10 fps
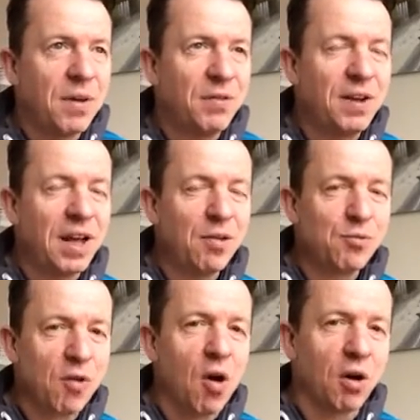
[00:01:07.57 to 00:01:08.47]
If you get
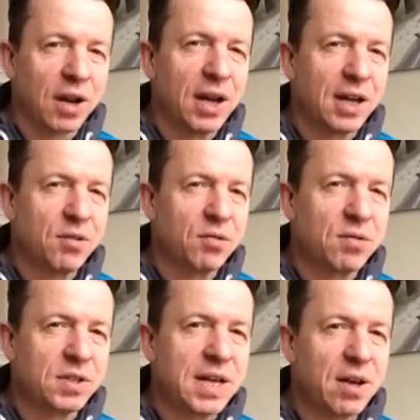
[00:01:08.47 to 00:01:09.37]
it wrong, it can
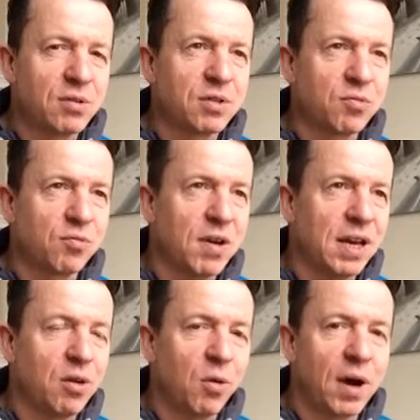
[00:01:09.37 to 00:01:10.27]
sound
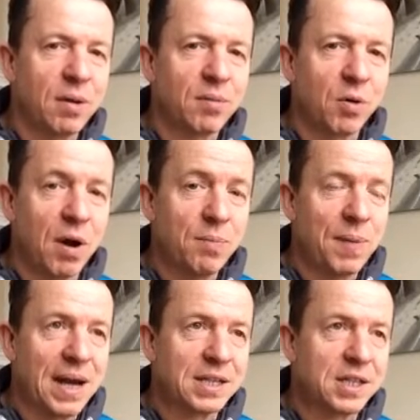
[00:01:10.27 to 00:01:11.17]
really quite
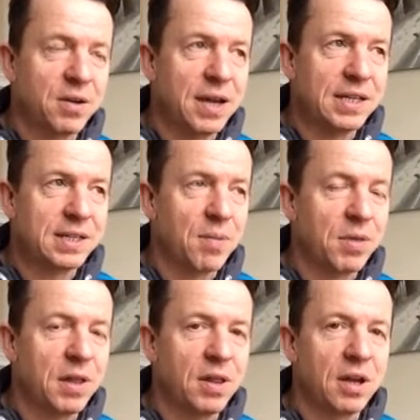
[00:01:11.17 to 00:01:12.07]
bad, so it's
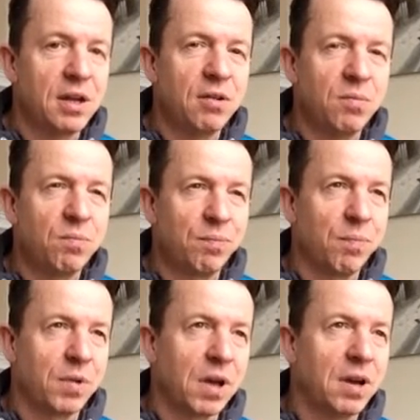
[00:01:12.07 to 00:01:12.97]
something that you're
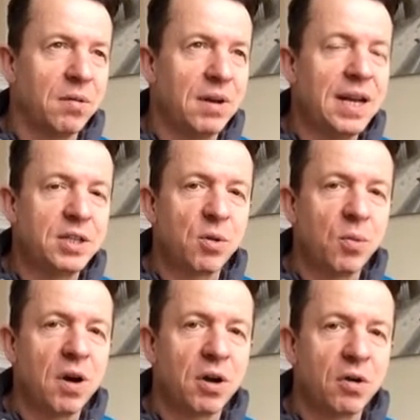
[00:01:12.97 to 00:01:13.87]
going to need to
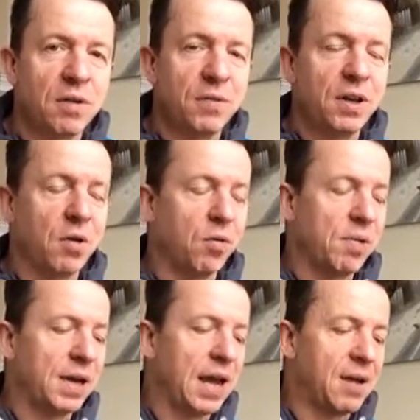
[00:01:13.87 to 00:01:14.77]
work on if you don't
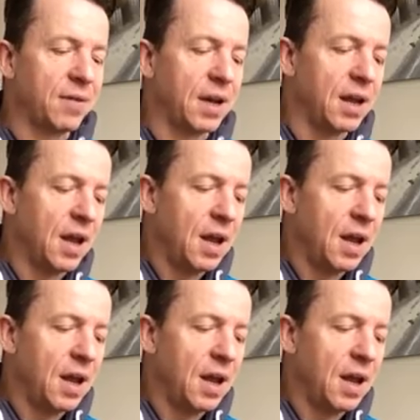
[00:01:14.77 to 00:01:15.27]
already have it.